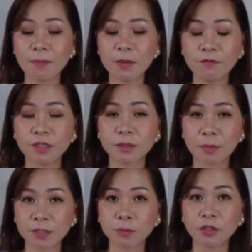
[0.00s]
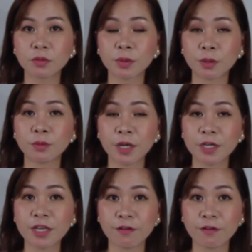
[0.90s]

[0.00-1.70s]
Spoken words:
copy of these passports were already